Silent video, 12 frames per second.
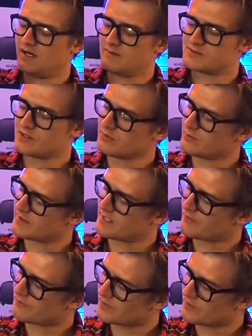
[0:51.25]
So
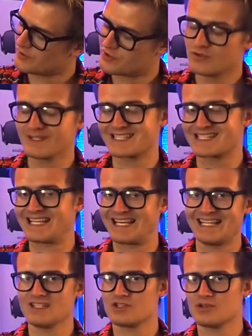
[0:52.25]
without further ado, let's get
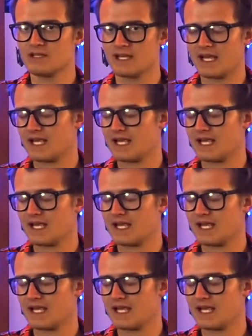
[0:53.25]
into it,